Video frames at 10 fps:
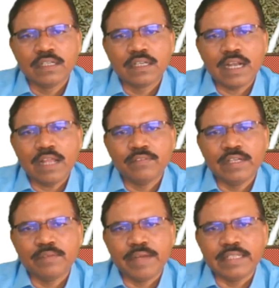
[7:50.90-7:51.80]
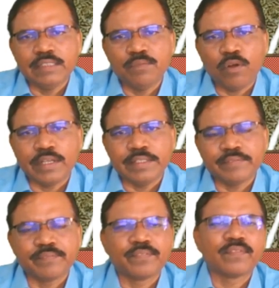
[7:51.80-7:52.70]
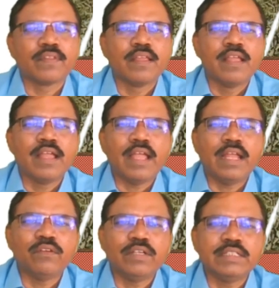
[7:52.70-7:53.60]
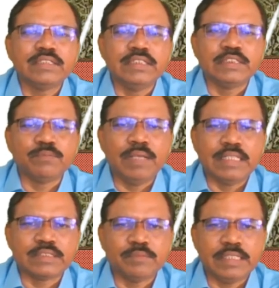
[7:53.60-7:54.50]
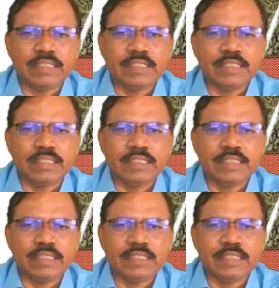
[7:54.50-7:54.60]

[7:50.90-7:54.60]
traveled by the body? And what is displacement?